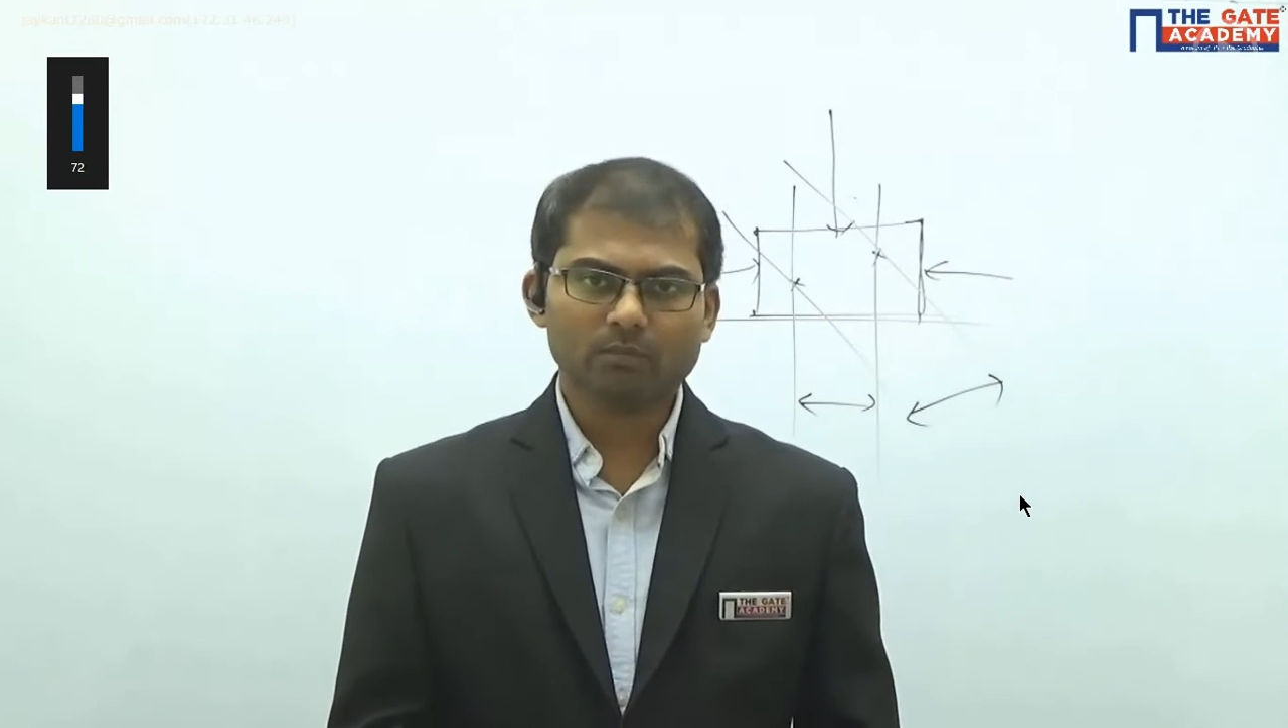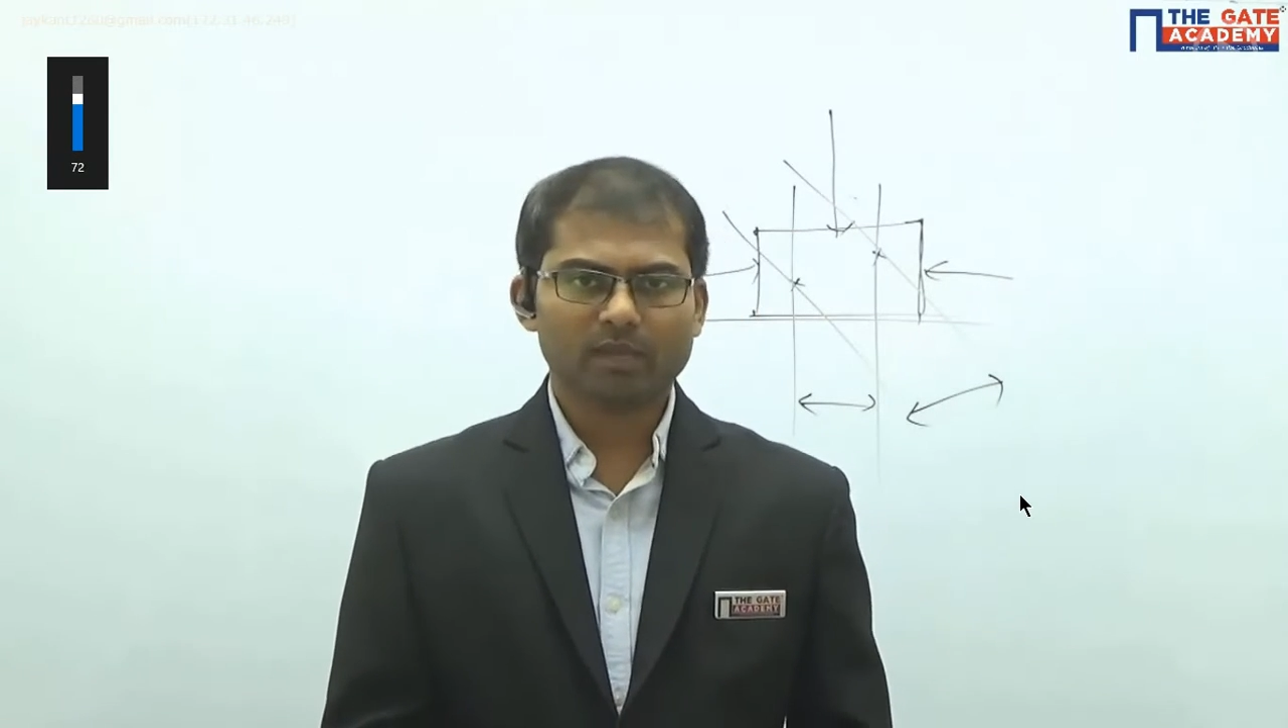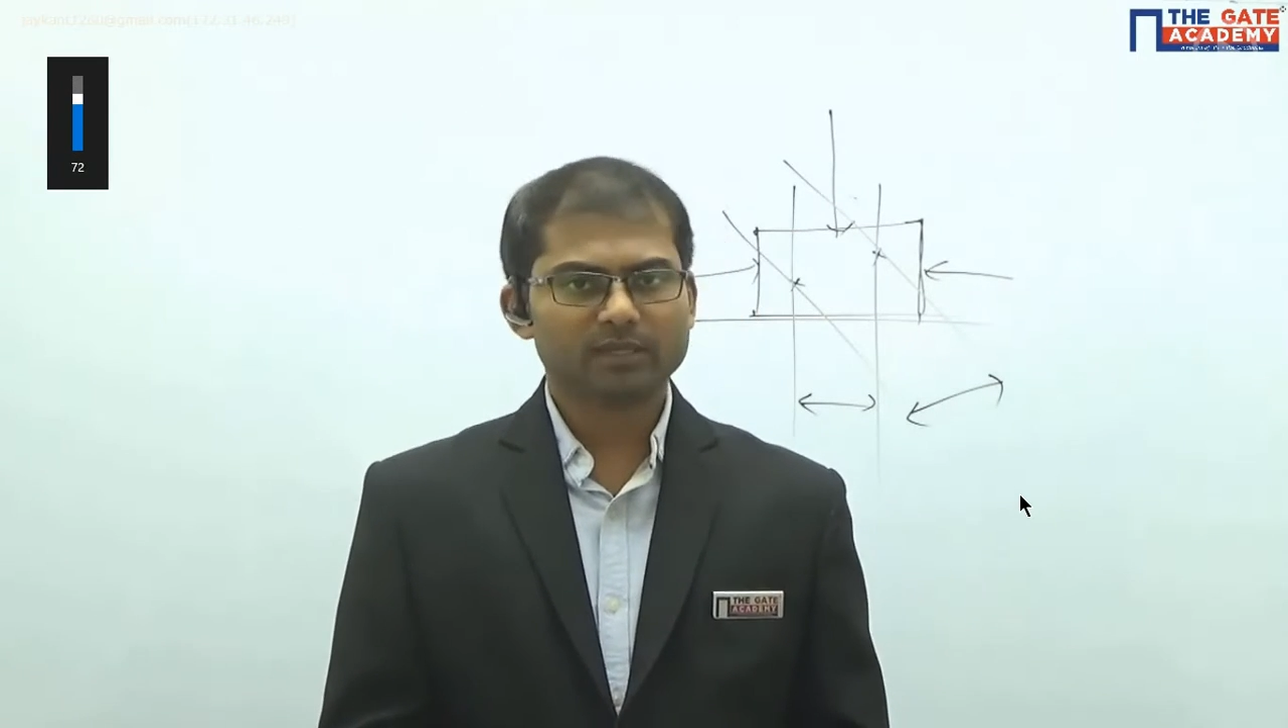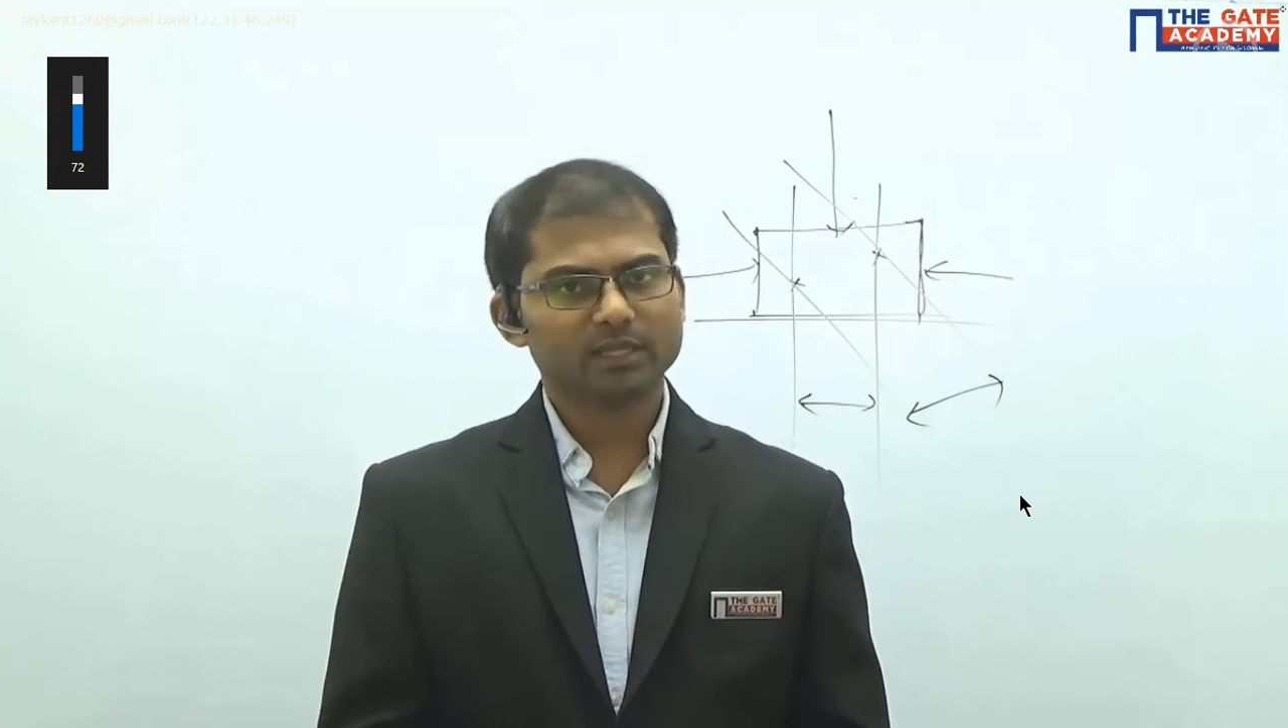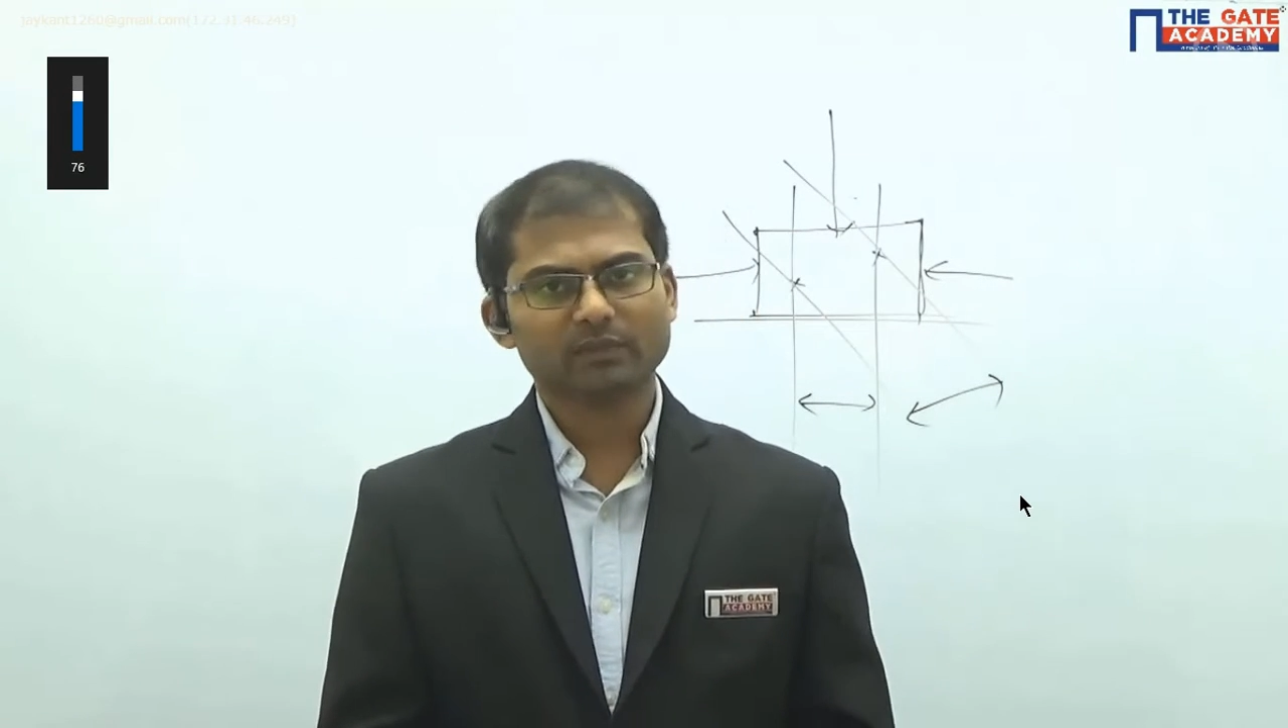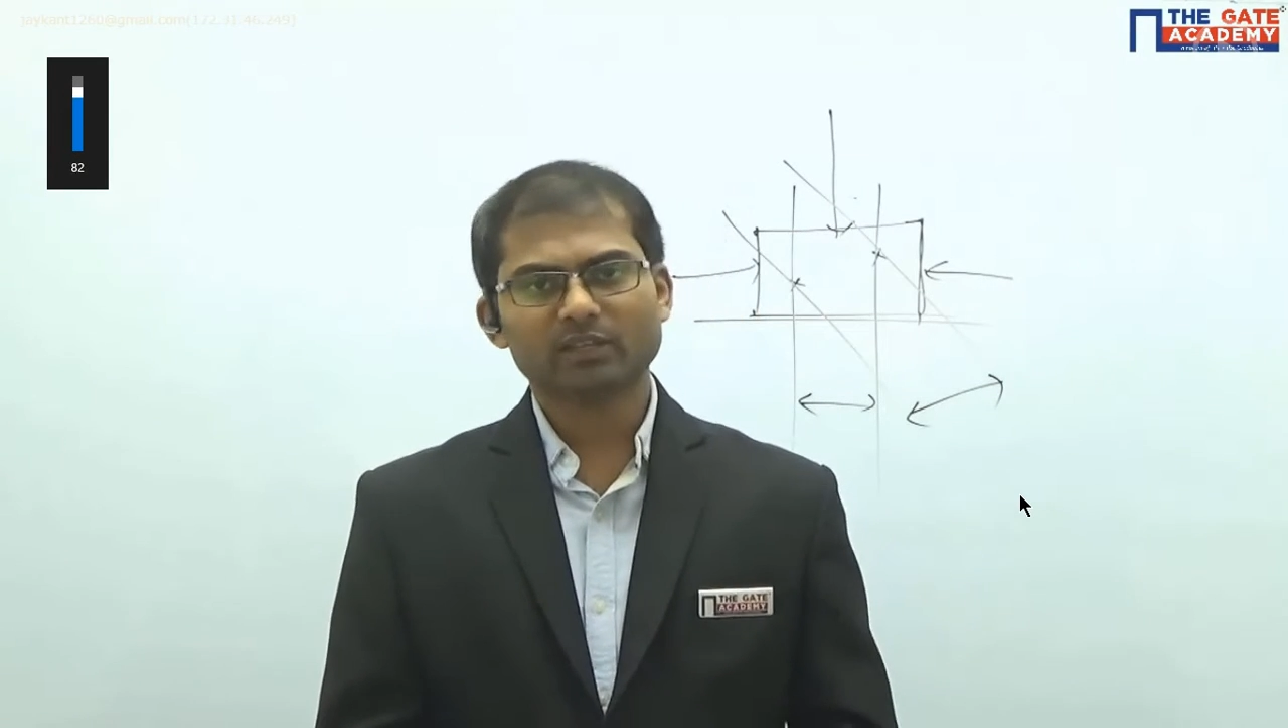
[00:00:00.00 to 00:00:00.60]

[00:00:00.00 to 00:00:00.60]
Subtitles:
and then I will